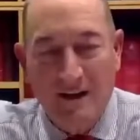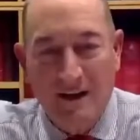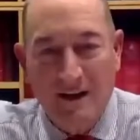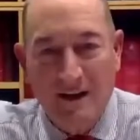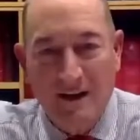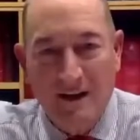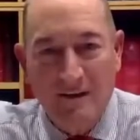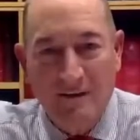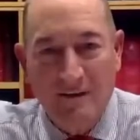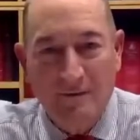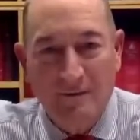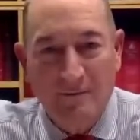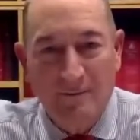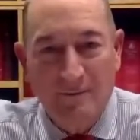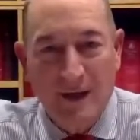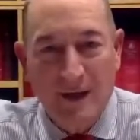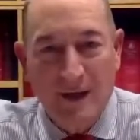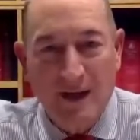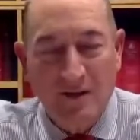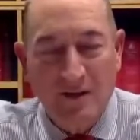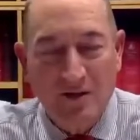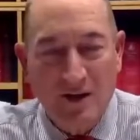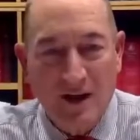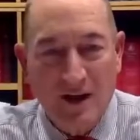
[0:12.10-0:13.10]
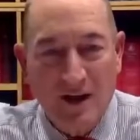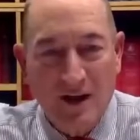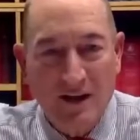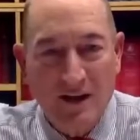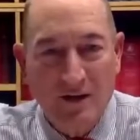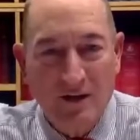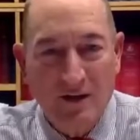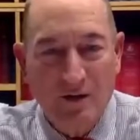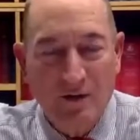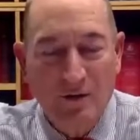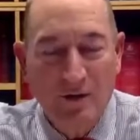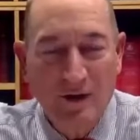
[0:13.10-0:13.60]
uh, Palaszczuk,
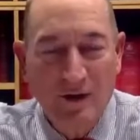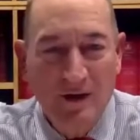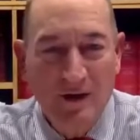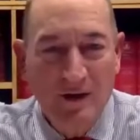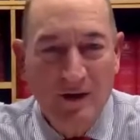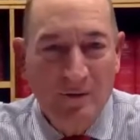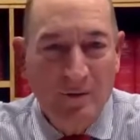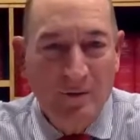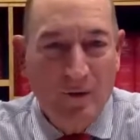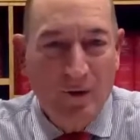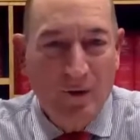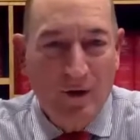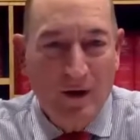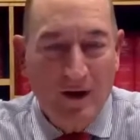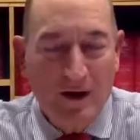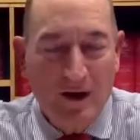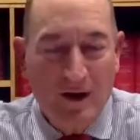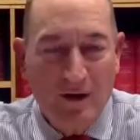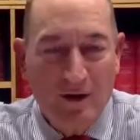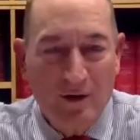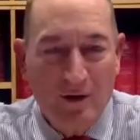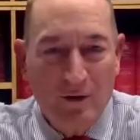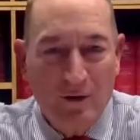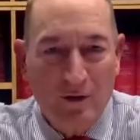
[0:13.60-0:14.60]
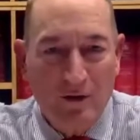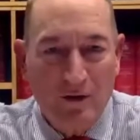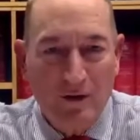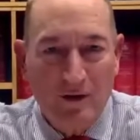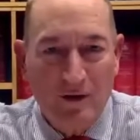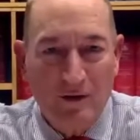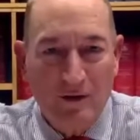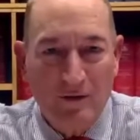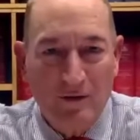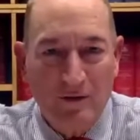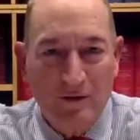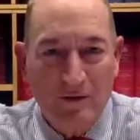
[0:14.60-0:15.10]
who brought in a law
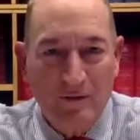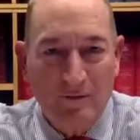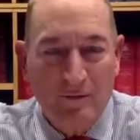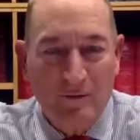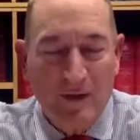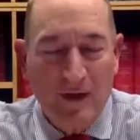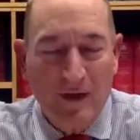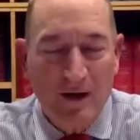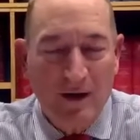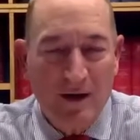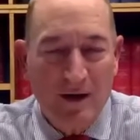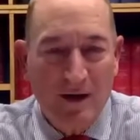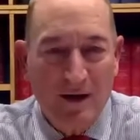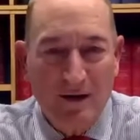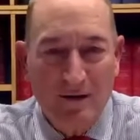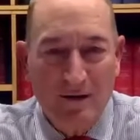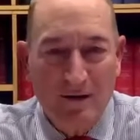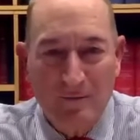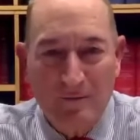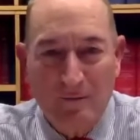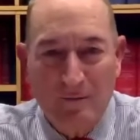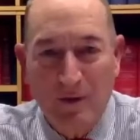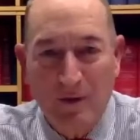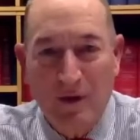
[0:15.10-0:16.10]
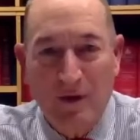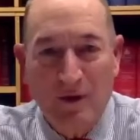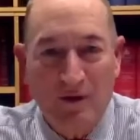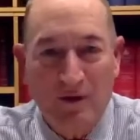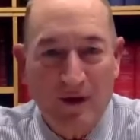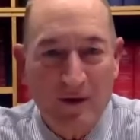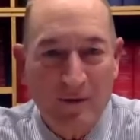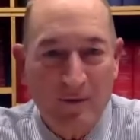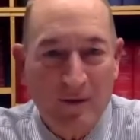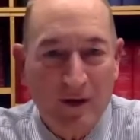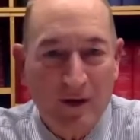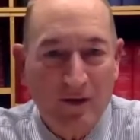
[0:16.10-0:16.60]
to um,
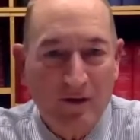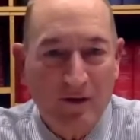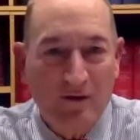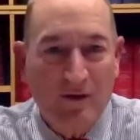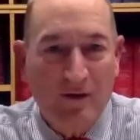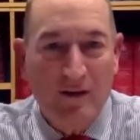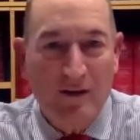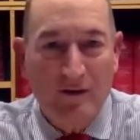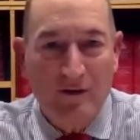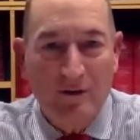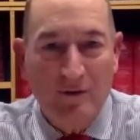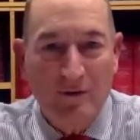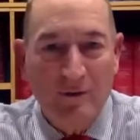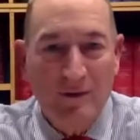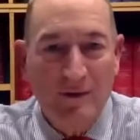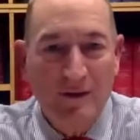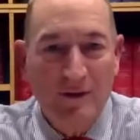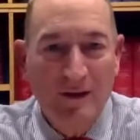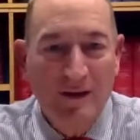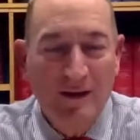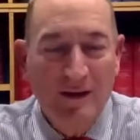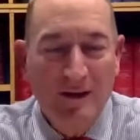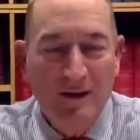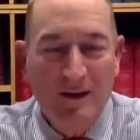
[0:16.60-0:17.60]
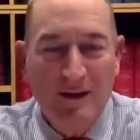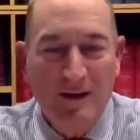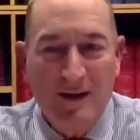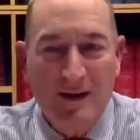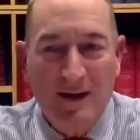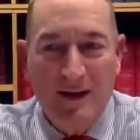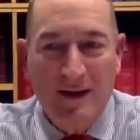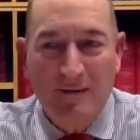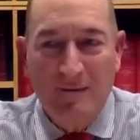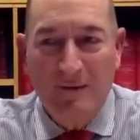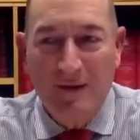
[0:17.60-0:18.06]
murder our most vulnerable, mm.